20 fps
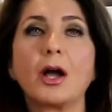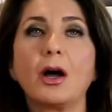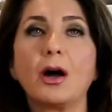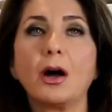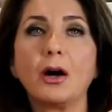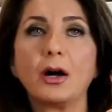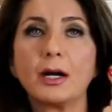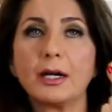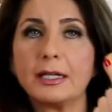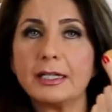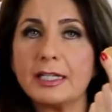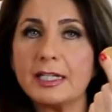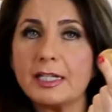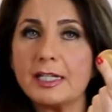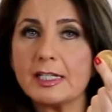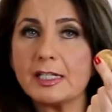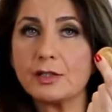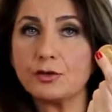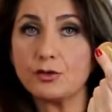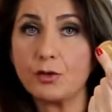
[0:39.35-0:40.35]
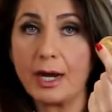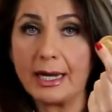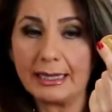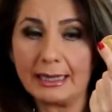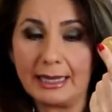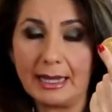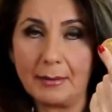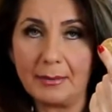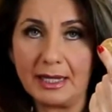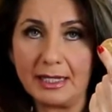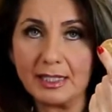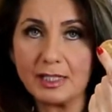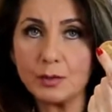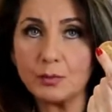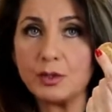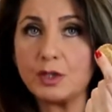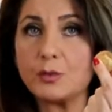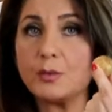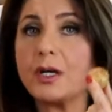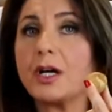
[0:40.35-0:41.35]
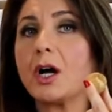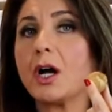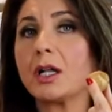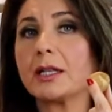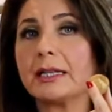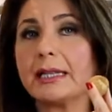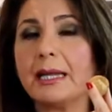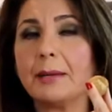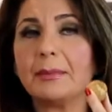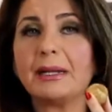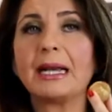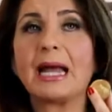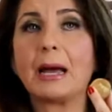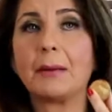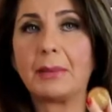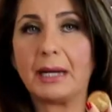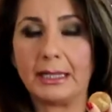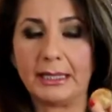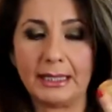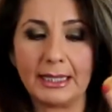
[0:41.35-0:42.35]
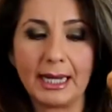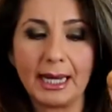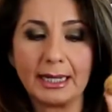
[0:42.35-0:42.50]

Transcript: are these dried lemons, which we call Limoo Amani,